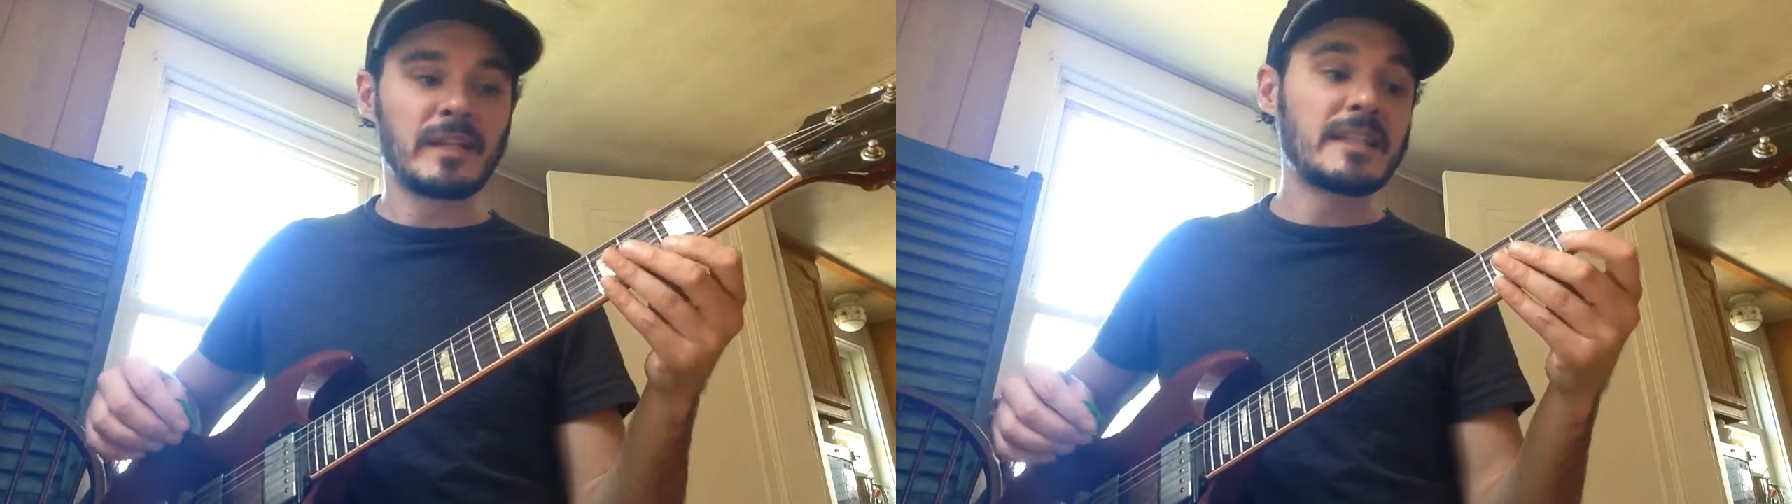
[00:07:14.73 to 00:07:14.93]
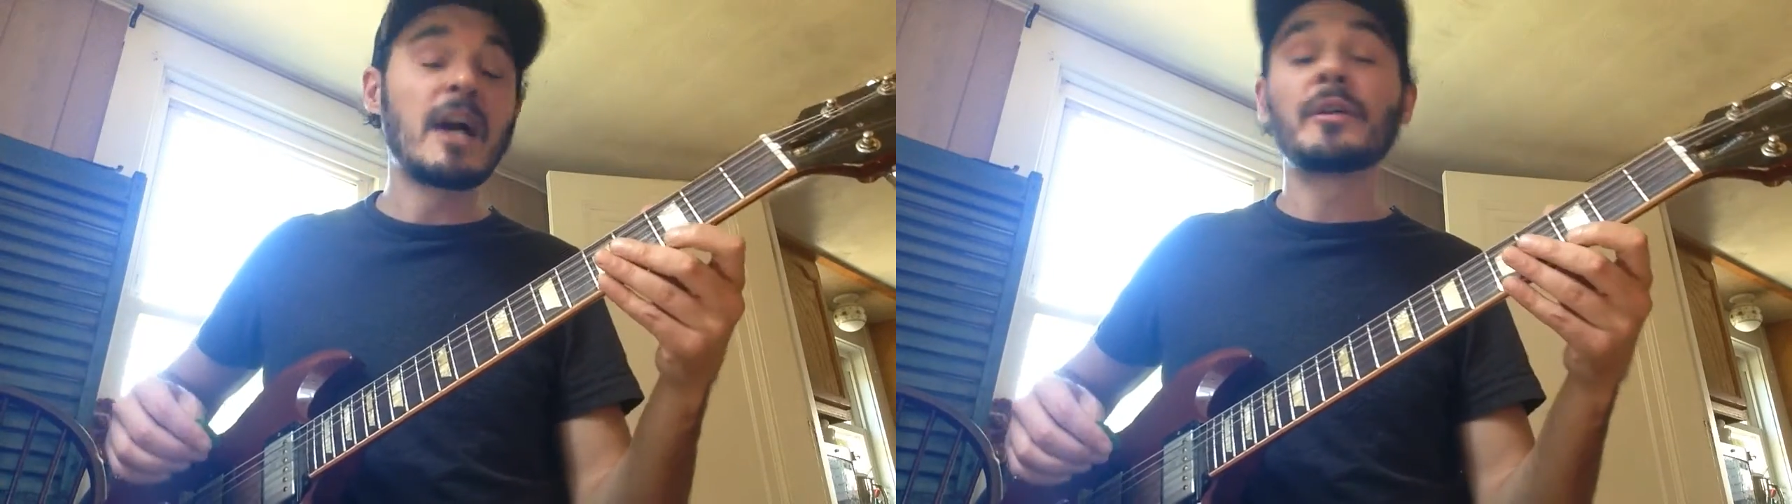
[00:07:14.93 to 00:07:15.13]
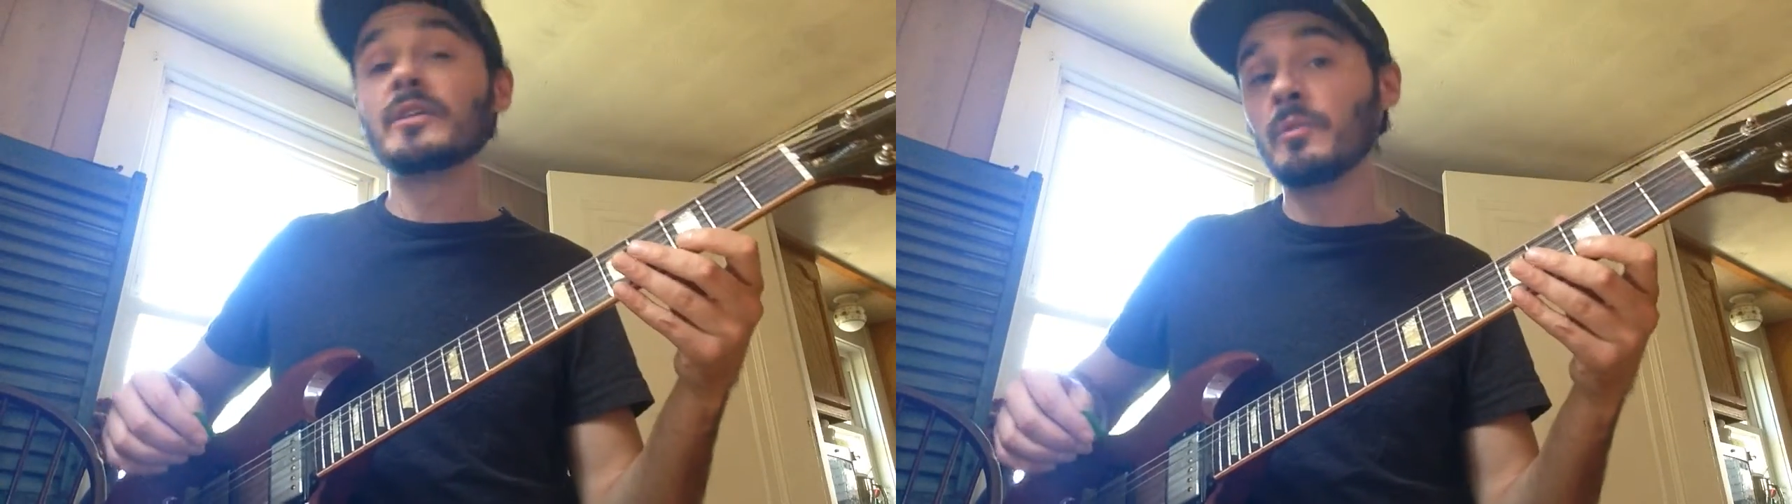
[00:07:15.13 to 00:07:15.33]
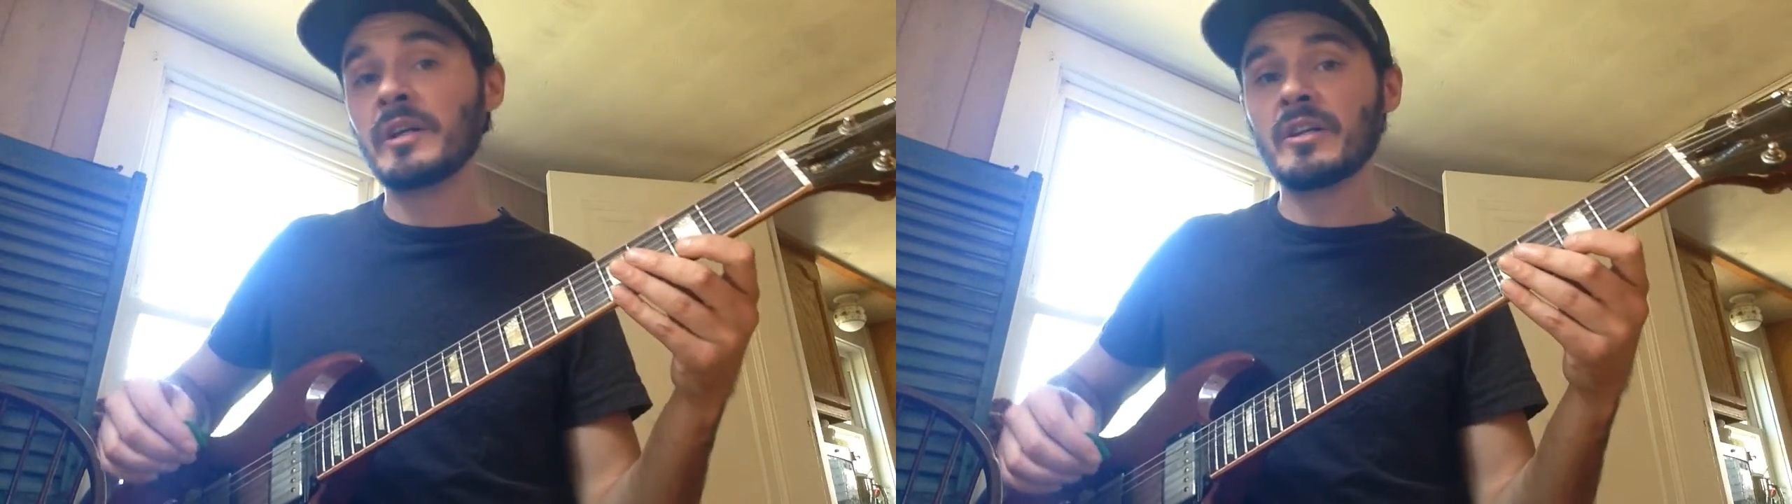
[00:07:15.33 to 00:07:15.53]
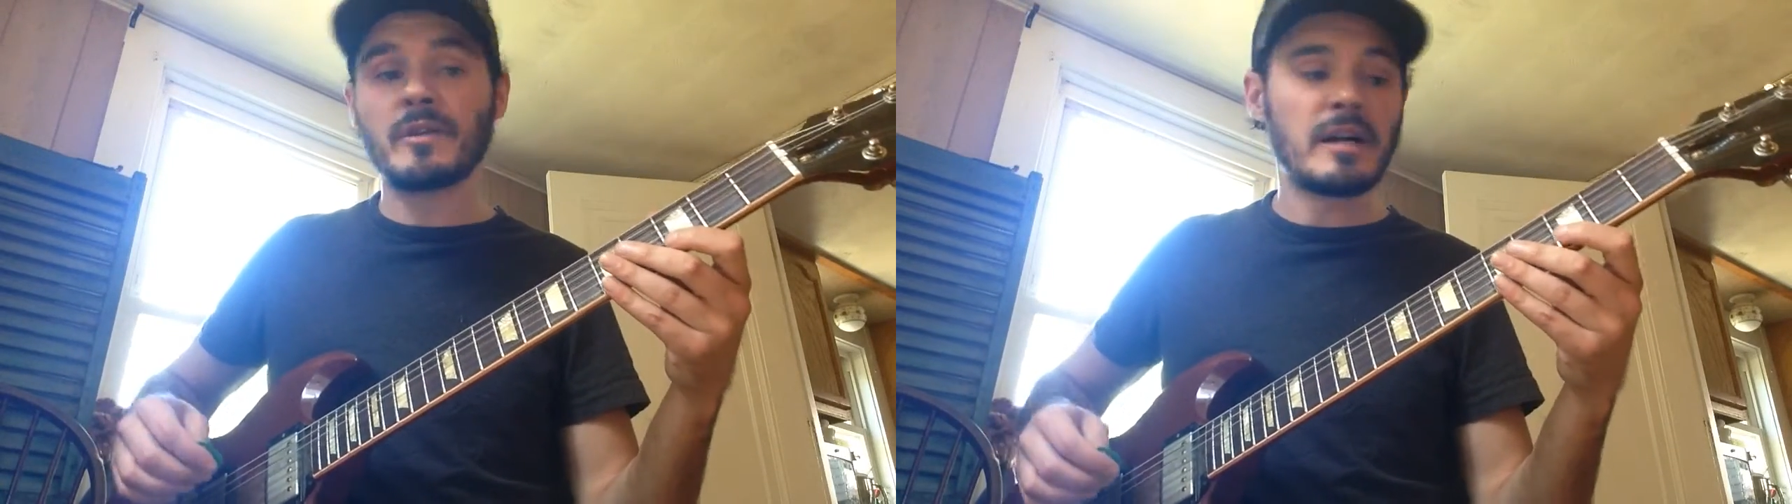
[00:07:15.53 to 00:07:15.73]
counting the
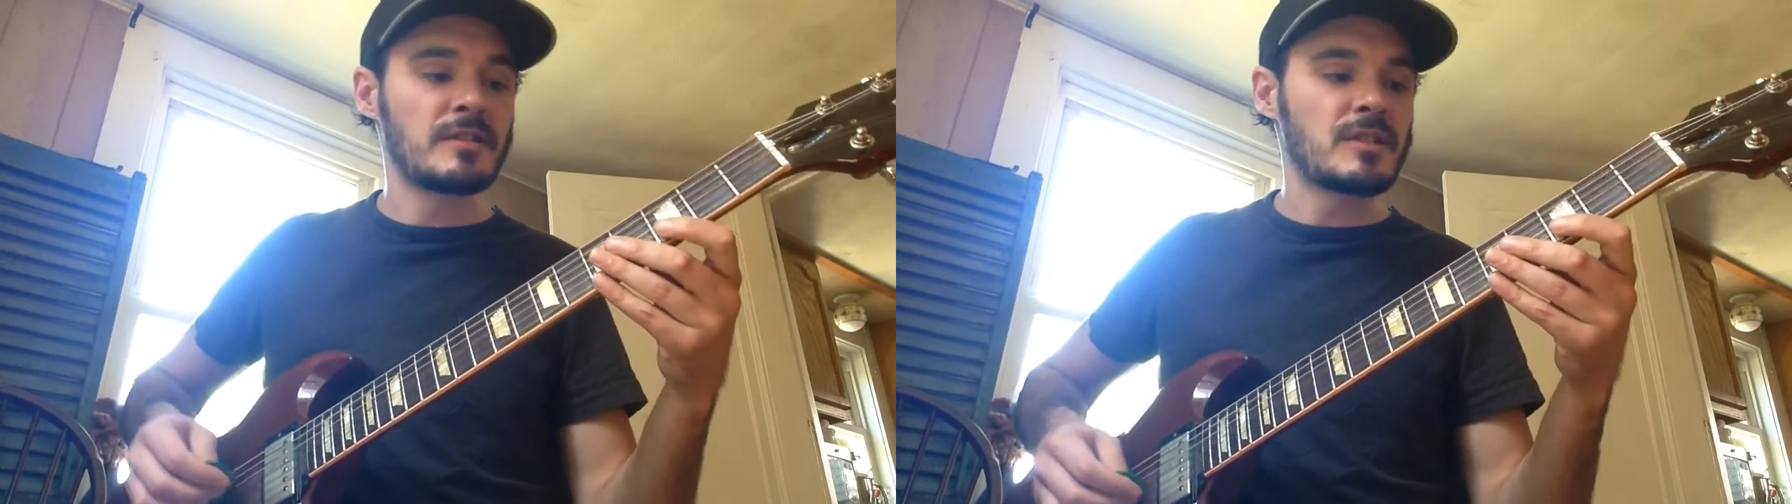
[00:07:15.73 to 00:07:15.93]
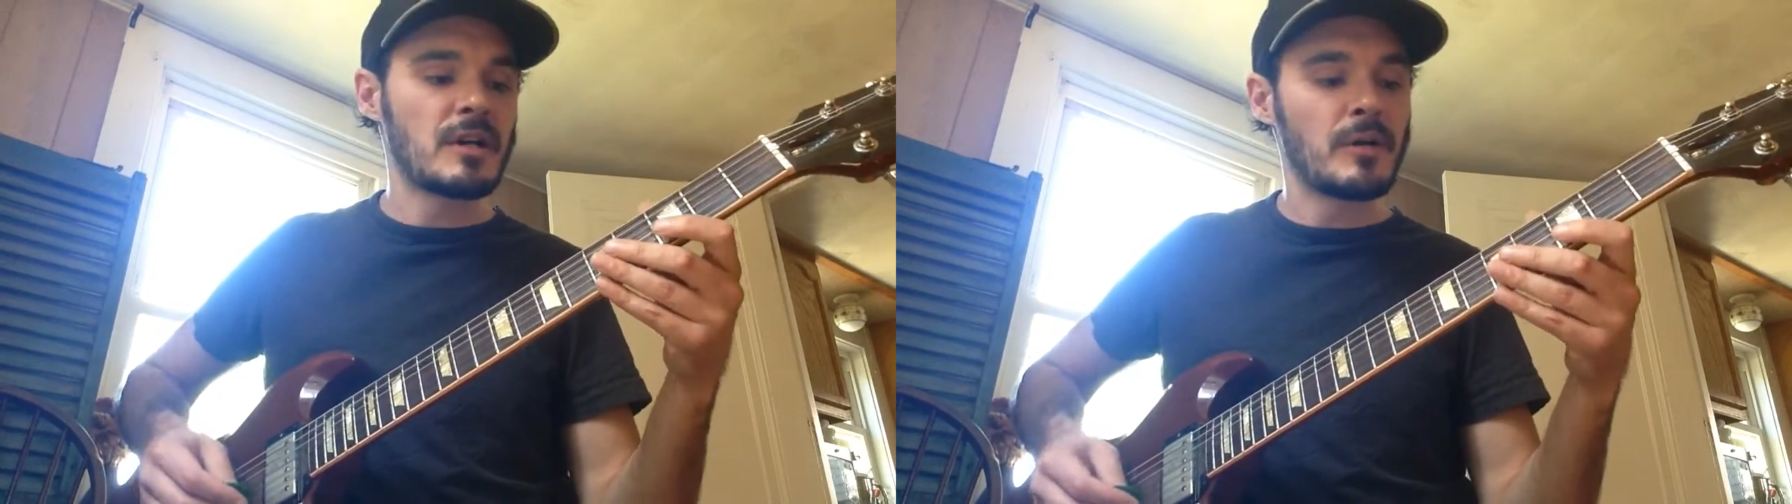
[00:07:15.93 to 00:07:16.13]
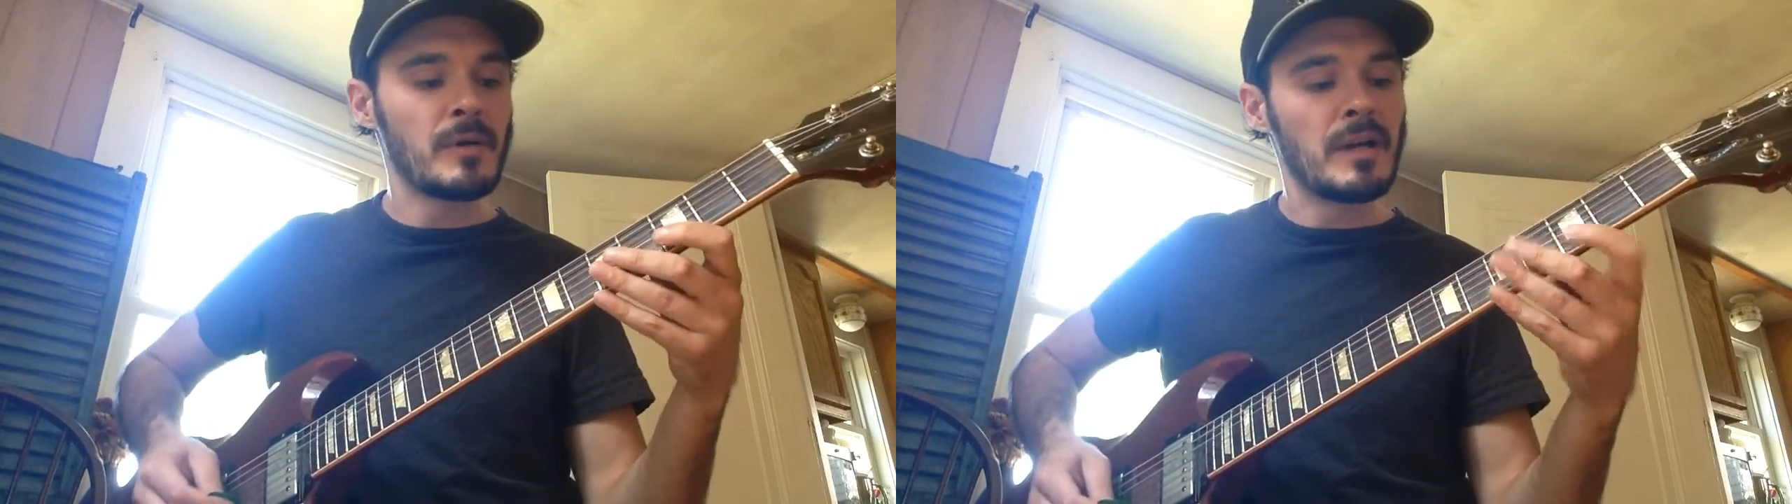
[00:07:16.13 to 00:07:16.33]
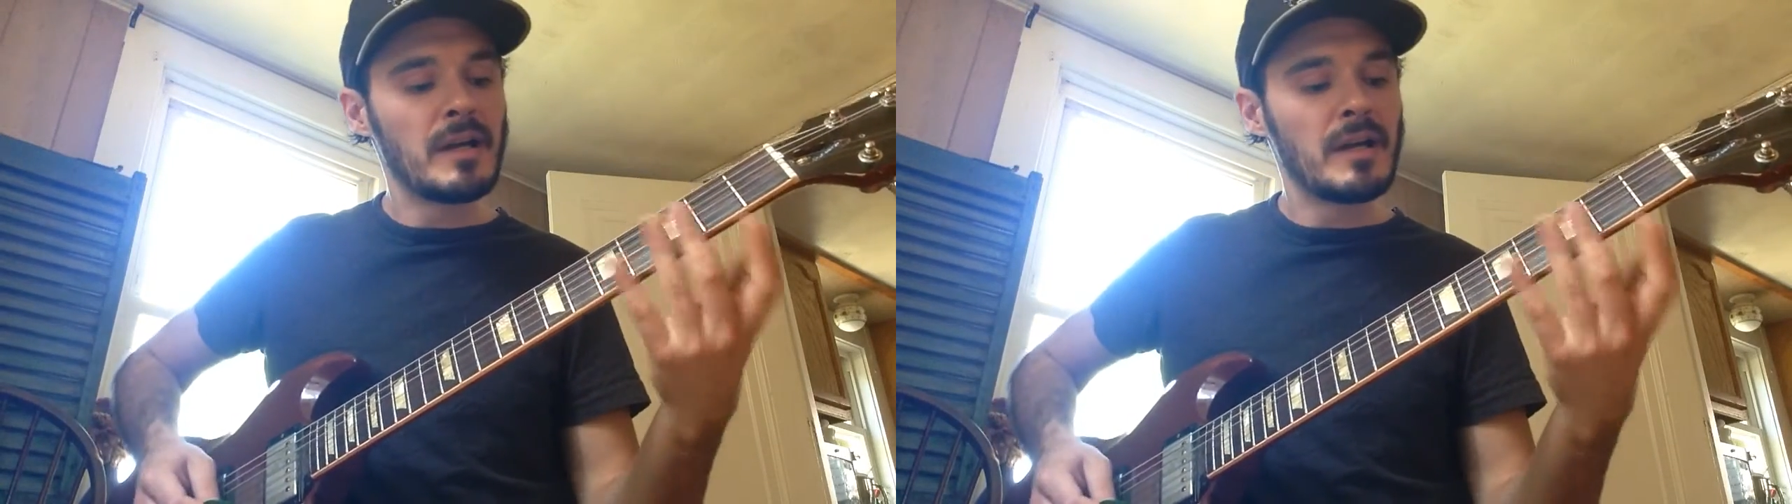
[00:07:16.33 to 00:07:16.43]
one you're on. So